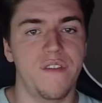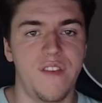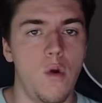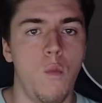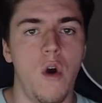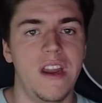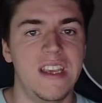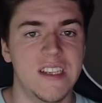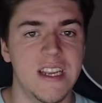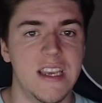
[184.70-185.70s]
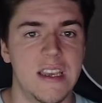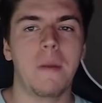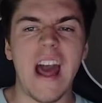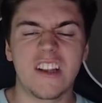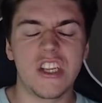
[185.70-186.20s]
a few and won easily.
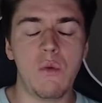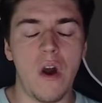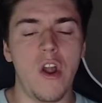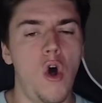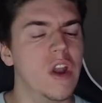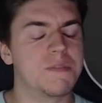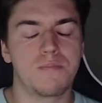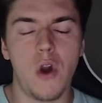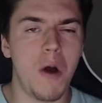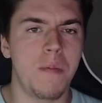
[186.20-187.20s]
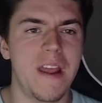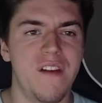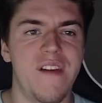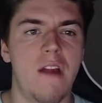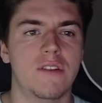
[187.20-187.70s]
But actually 1-1 is probably a
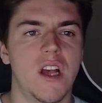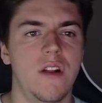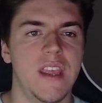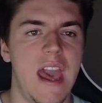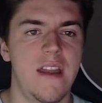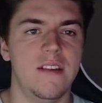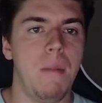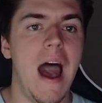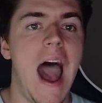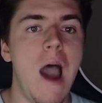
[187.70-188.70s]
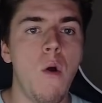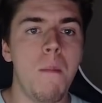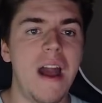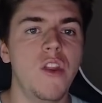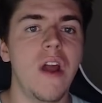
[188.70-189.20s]
fair result in the end. But how are
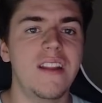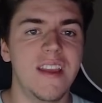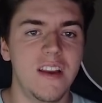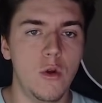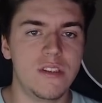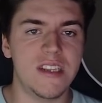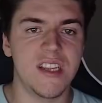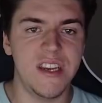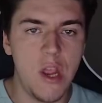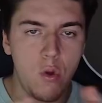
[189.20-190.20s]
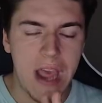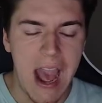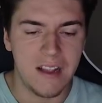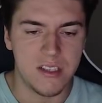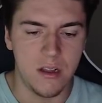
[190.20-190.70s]
Man United losing to
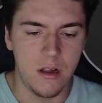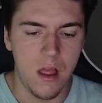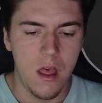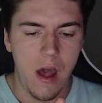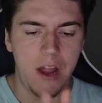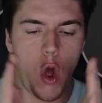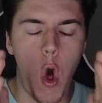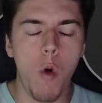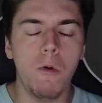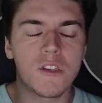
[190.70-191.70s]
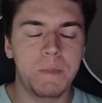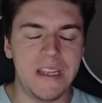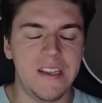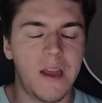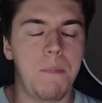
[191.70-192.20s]
Newcastle and almost
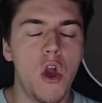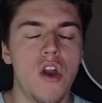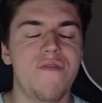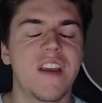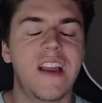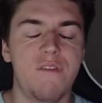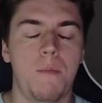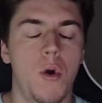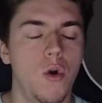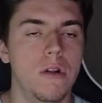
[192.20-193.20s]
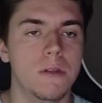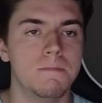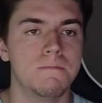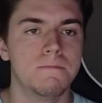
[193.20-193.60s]
beating a perfect Liverpool?